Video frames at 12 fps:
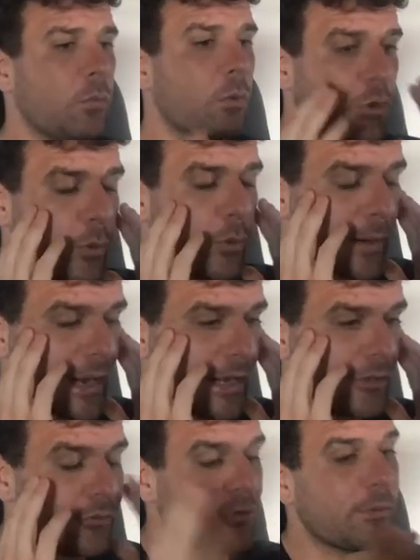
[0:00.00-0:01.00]
what you are
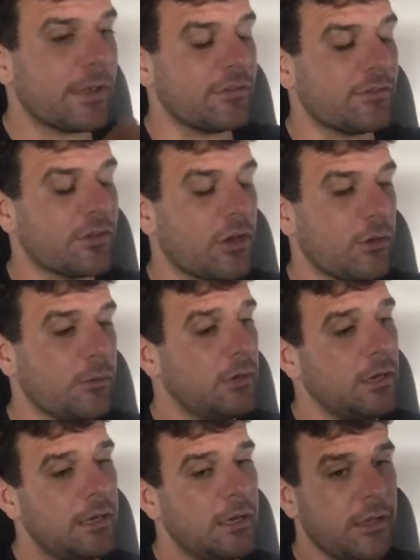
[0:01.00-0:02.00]
planning on doing. So,
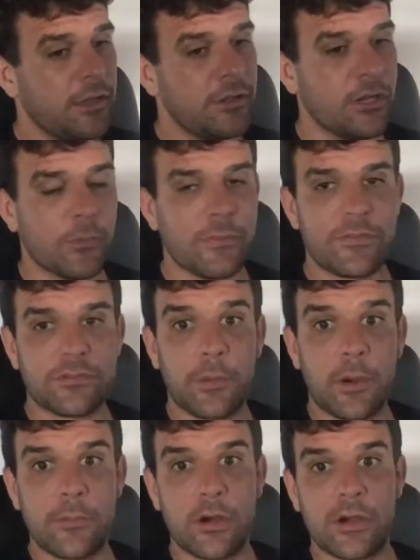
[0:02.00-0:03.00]
with the
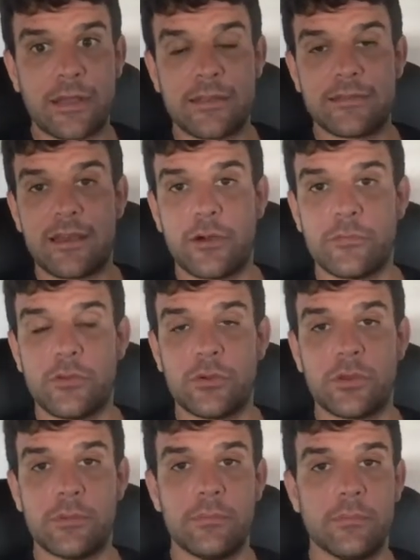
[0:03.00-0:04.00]
spot market itself, you
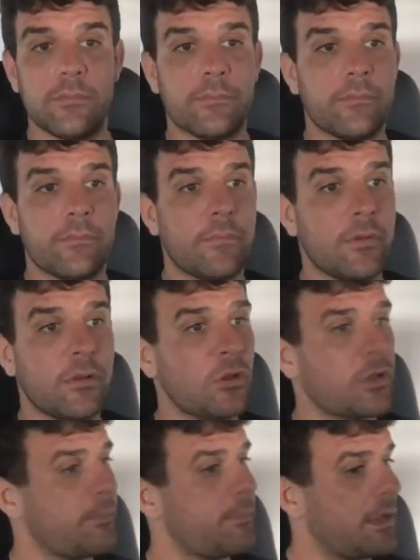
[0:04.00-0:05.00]
can
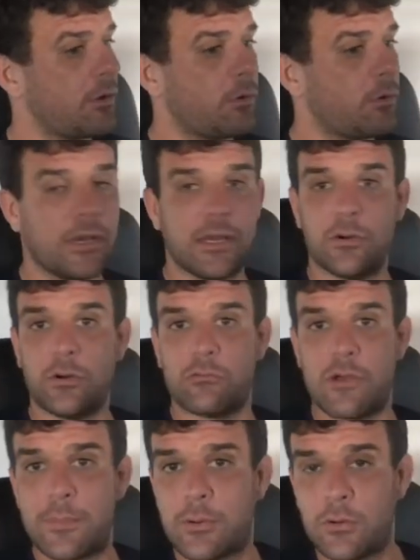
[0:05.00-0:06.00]
look at Bitcoin or
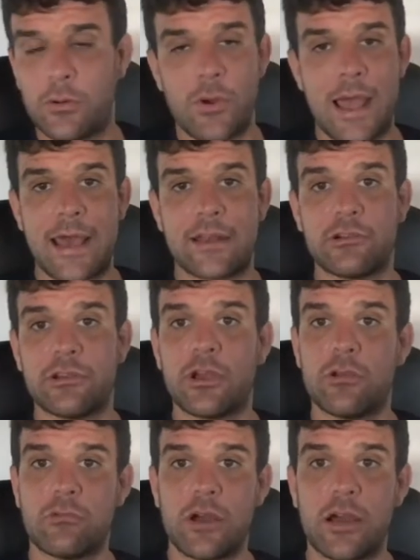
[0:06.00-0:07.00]
Ripple or ADA and
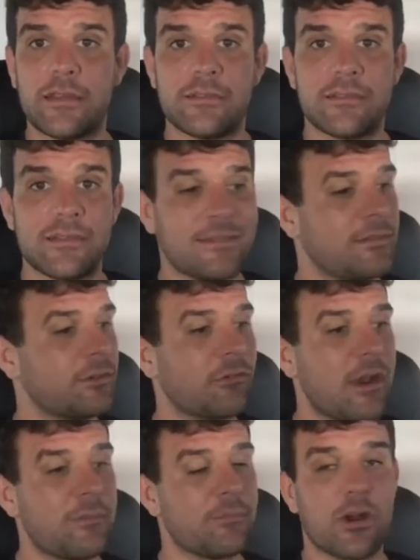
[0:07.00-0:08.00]
go, right, this is a
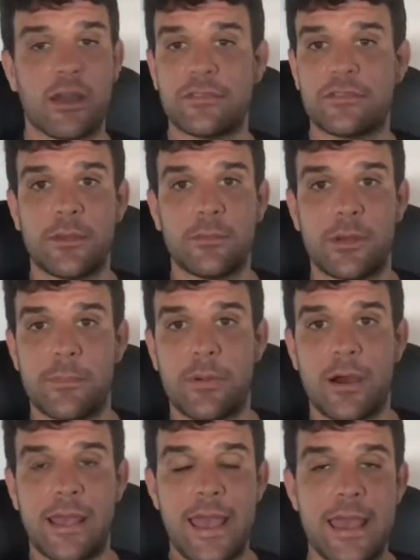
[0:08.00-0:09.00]
great price. I'm going to
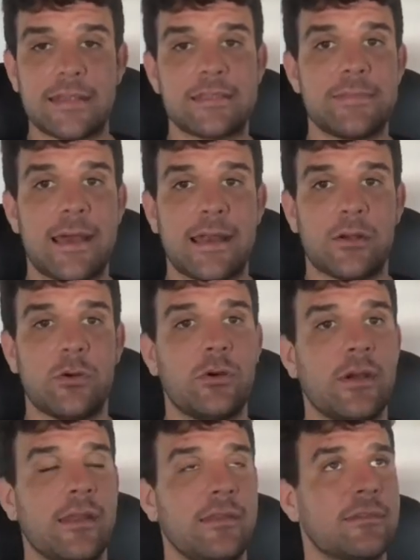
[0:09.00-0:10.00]
buy X amount of
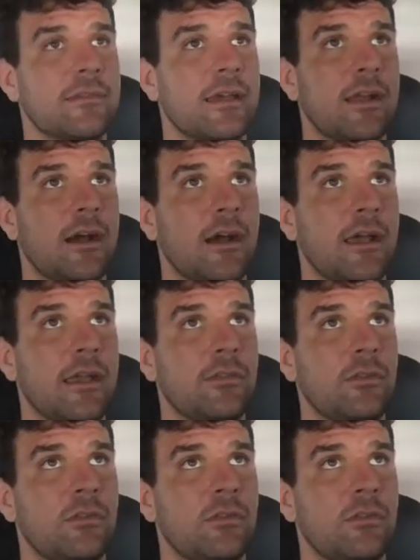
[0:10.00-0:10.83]
coins, and I'm